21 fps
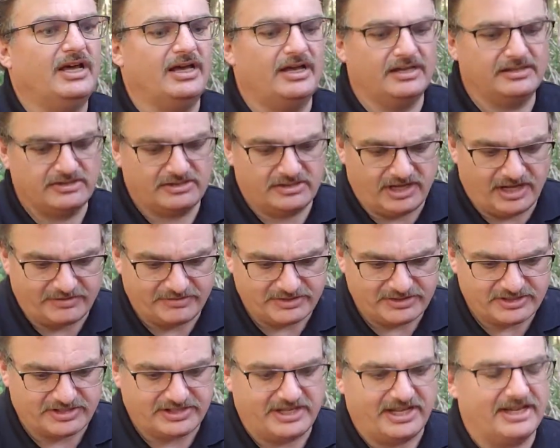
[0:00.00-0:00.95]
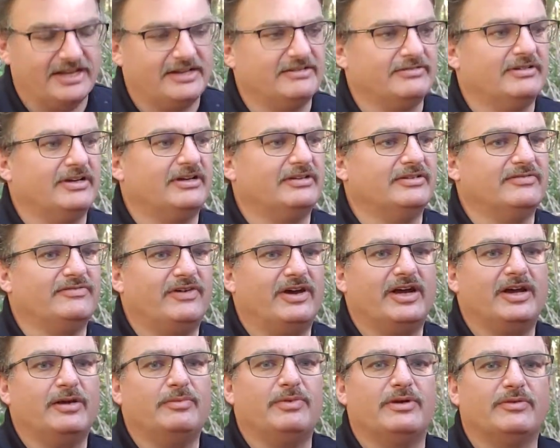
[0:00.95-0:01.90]
it's time to sit down around the
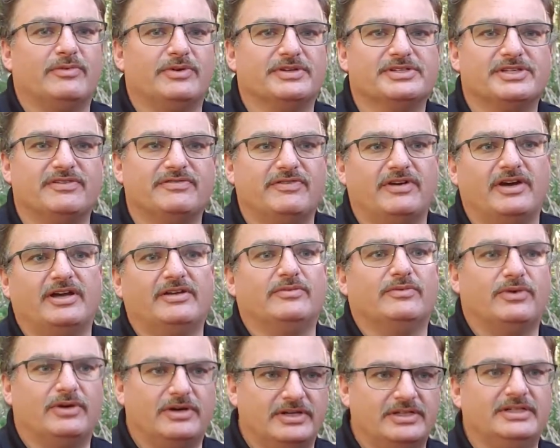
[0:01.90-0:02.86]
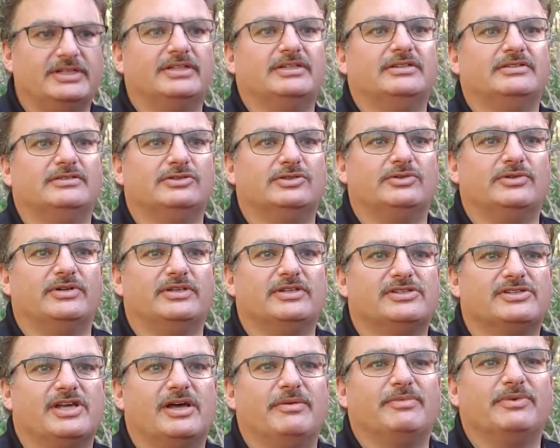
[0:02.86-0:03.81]
fire pit once I find one and enjoy the
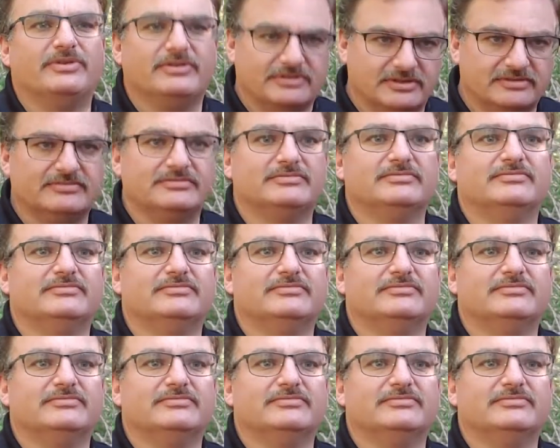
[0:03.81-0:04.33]
summer. And